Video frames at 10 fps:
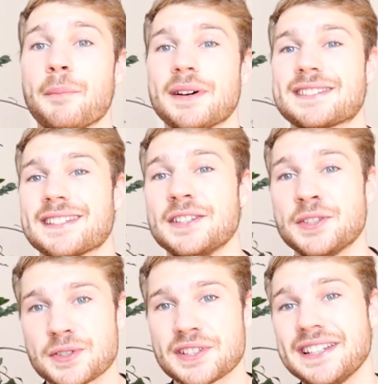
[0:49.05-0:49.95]
But
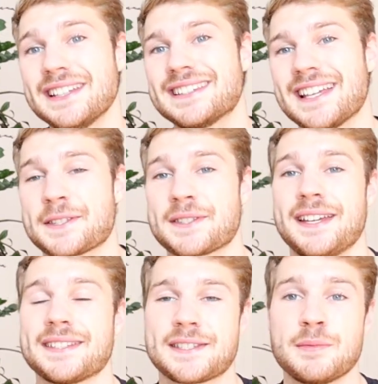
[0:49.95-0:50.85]
usually that
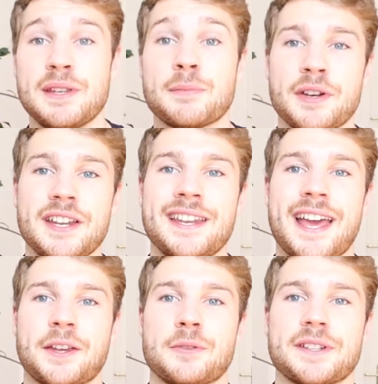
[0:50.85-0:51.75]
tends to be pretty
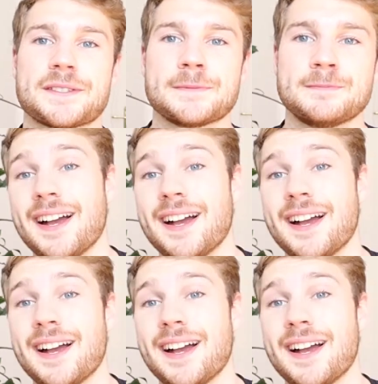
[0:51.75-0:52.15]
inaccurate.